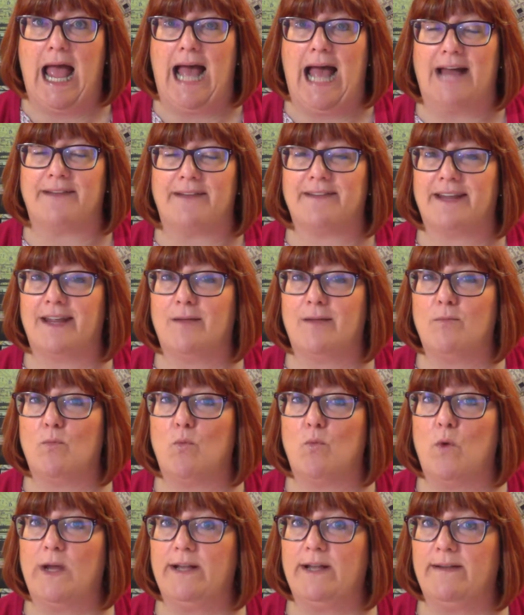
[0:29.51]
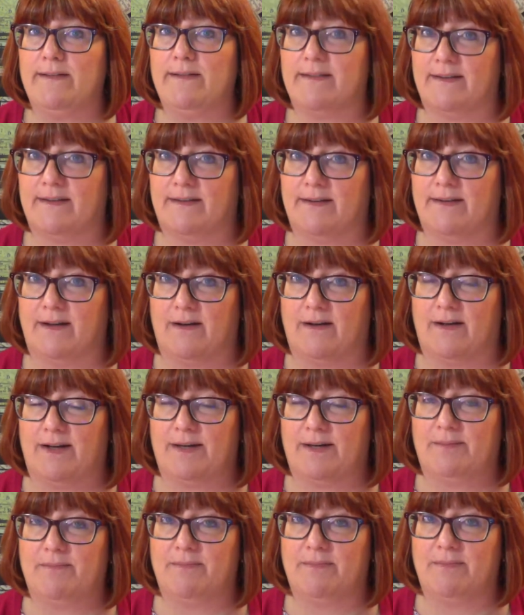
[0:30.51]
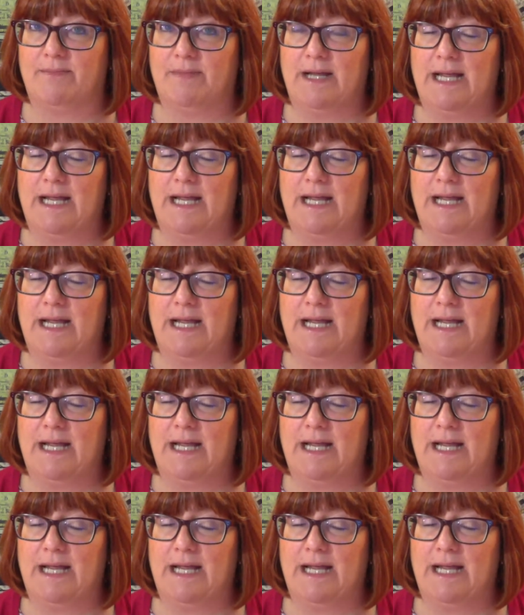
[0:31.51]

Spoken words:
And in winter time,